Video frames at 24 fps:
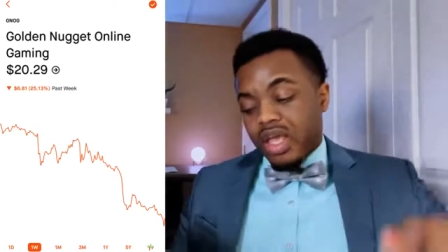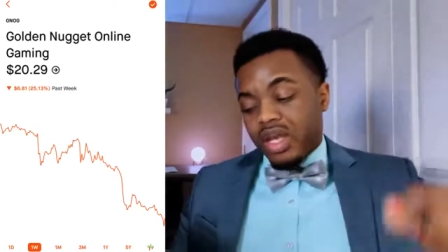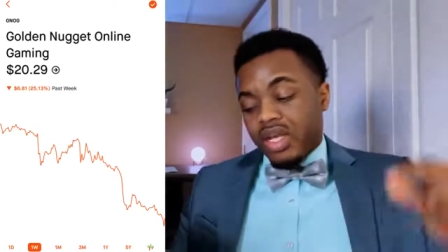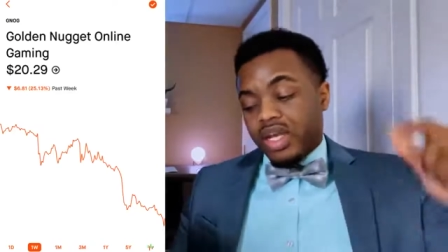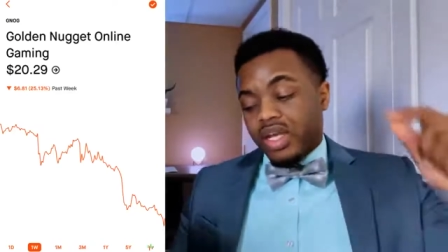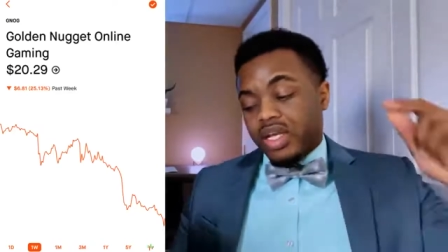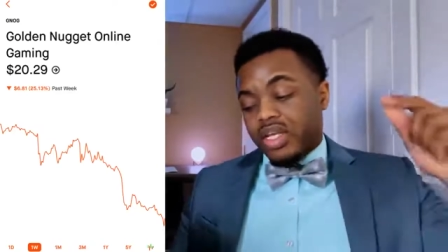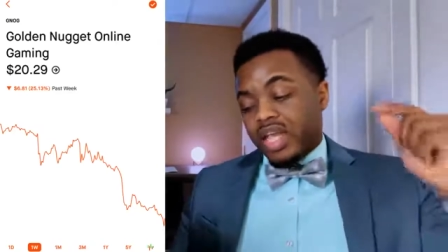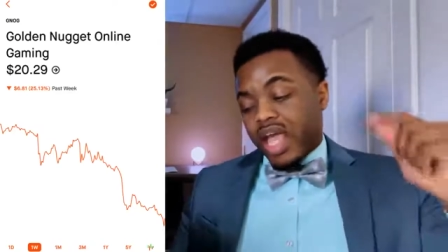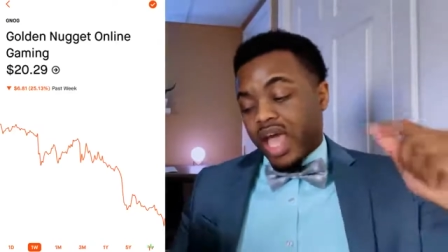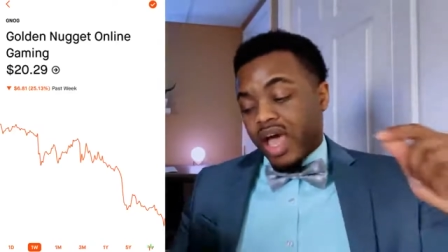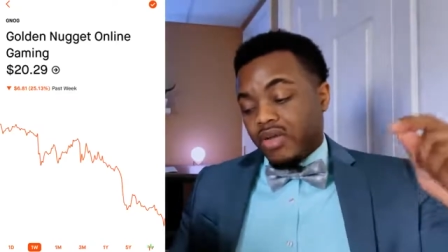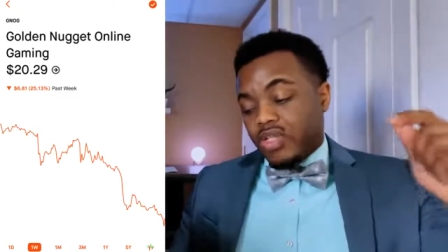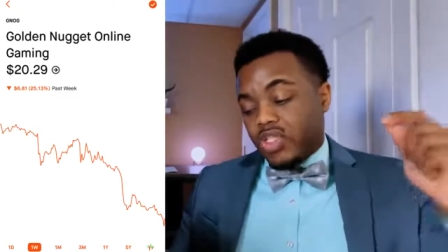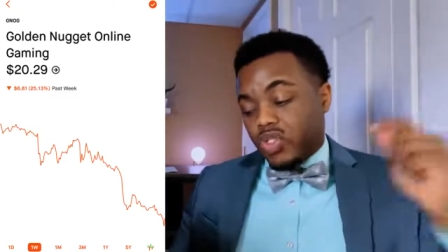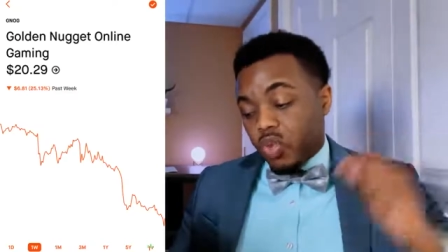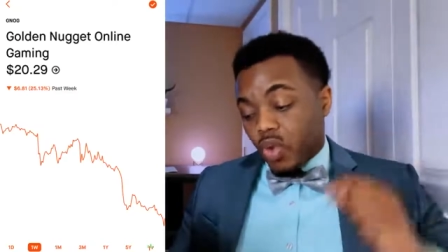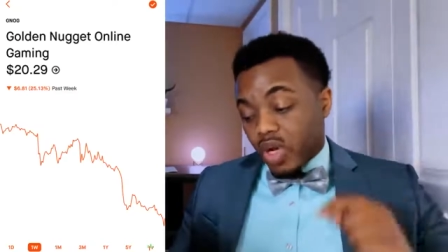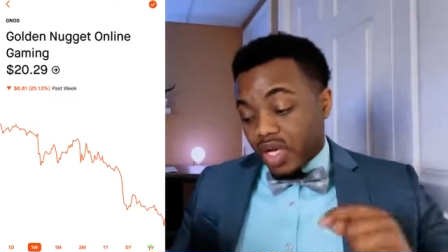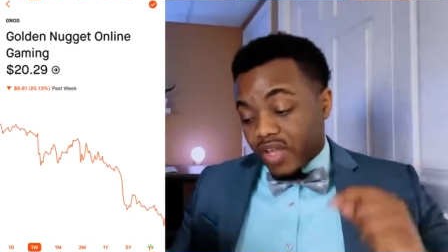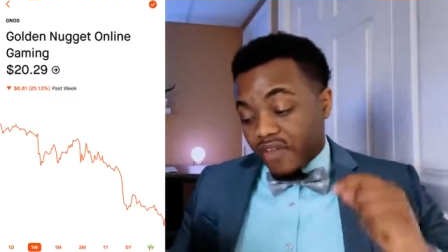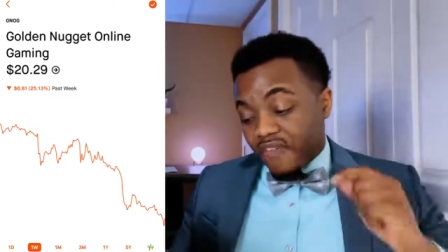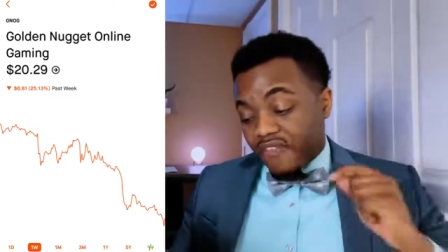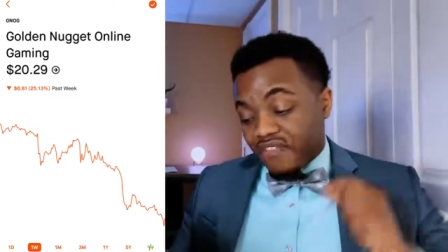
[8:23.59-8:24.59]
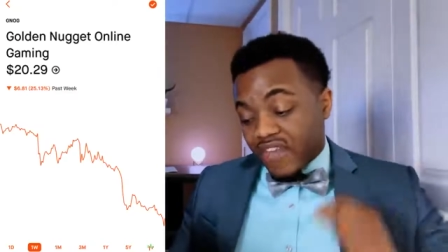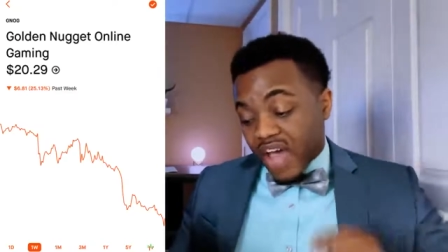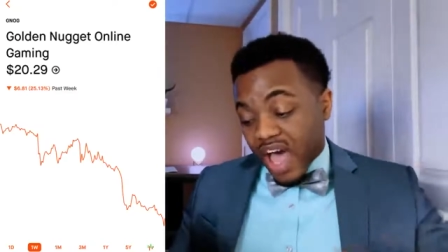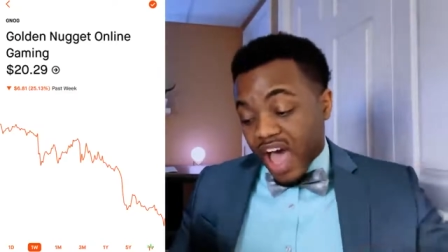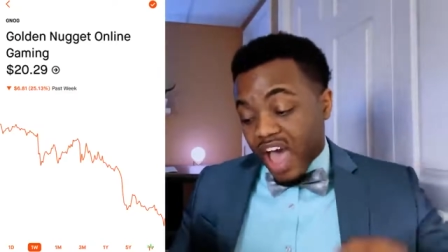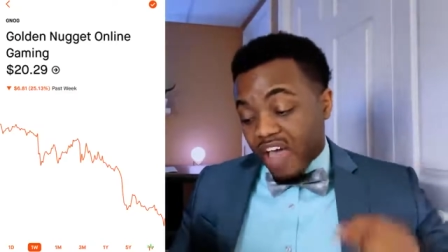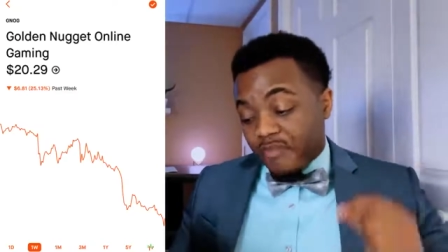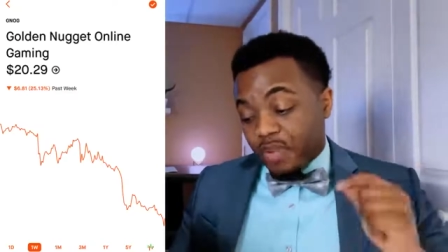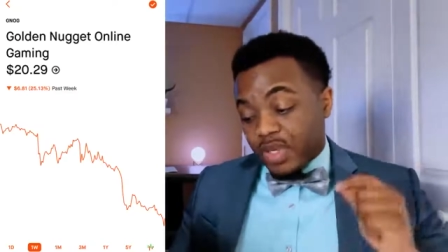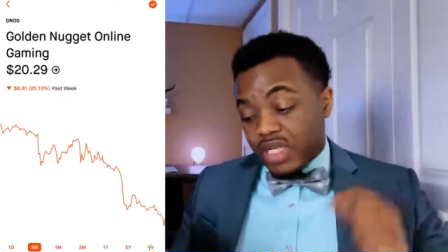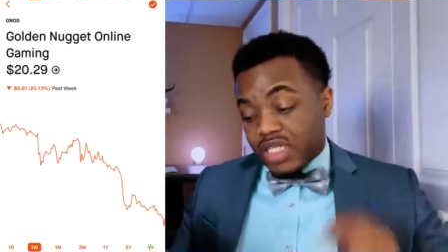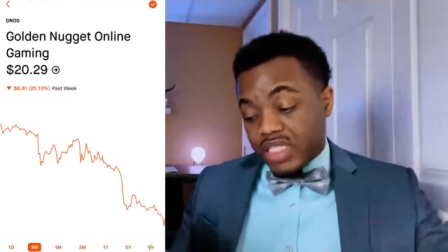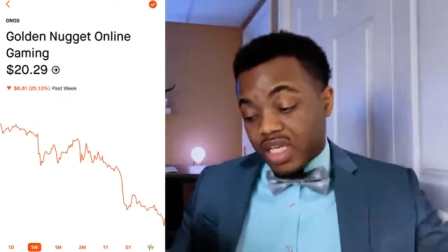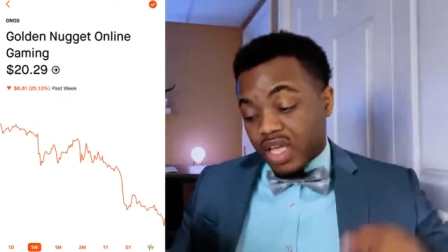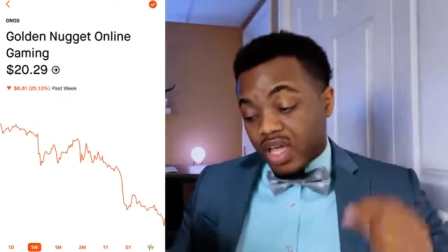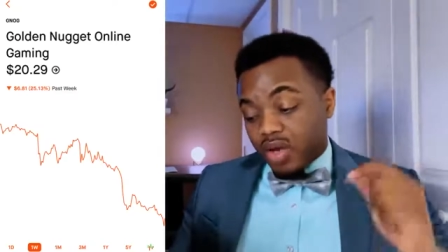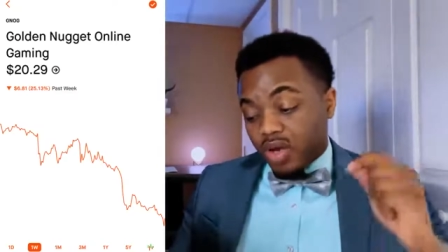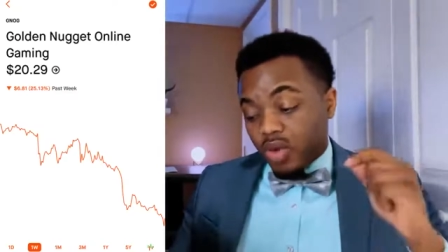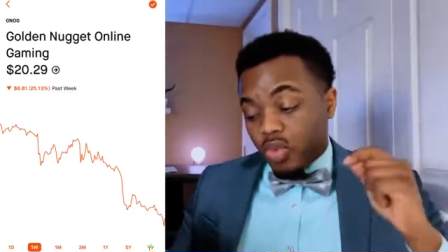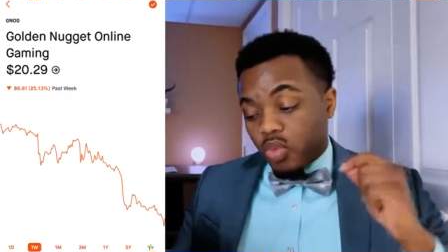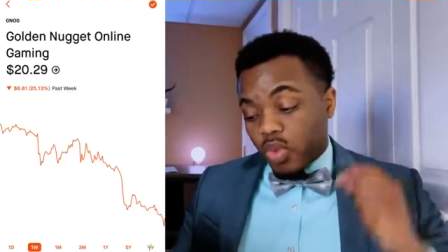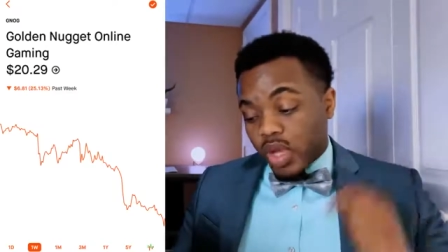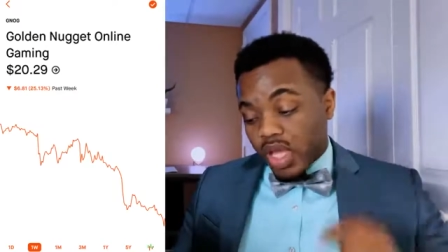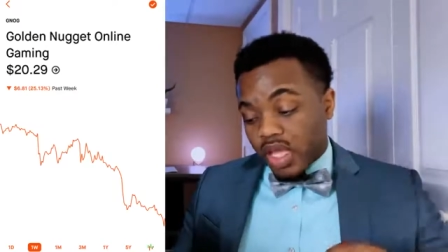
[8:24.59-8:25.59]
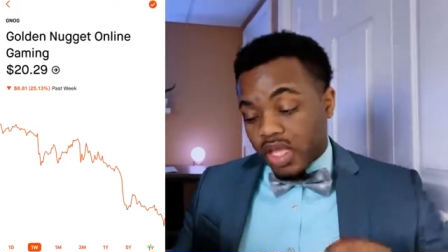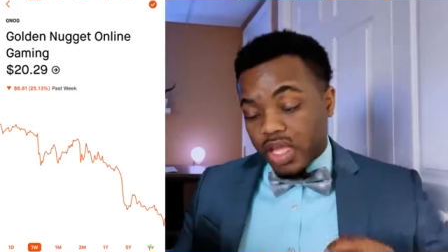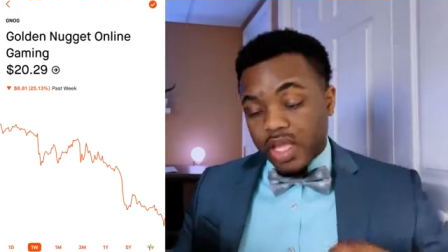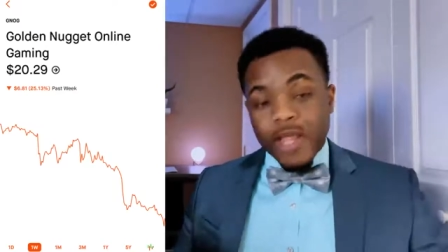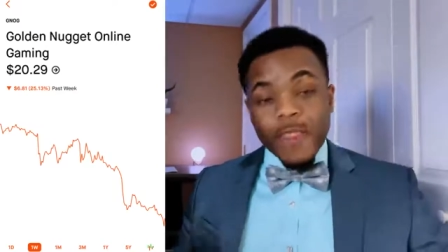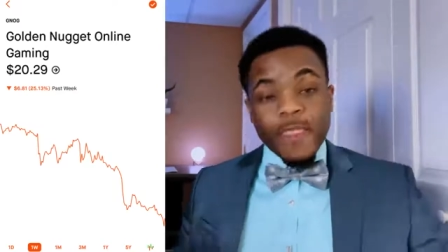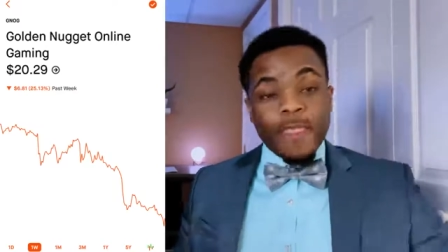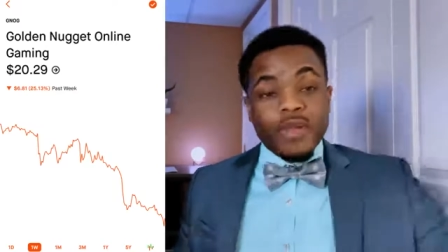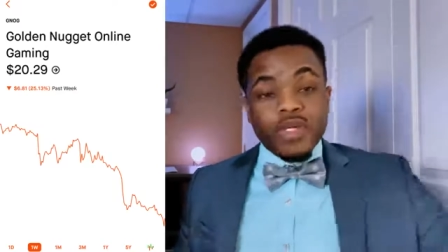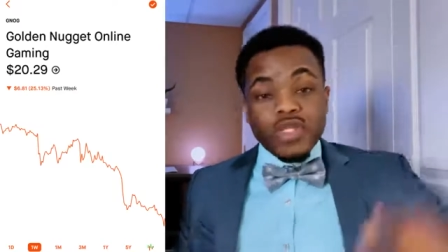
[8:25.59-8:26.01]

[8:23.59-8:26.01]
They're down 25% on a week.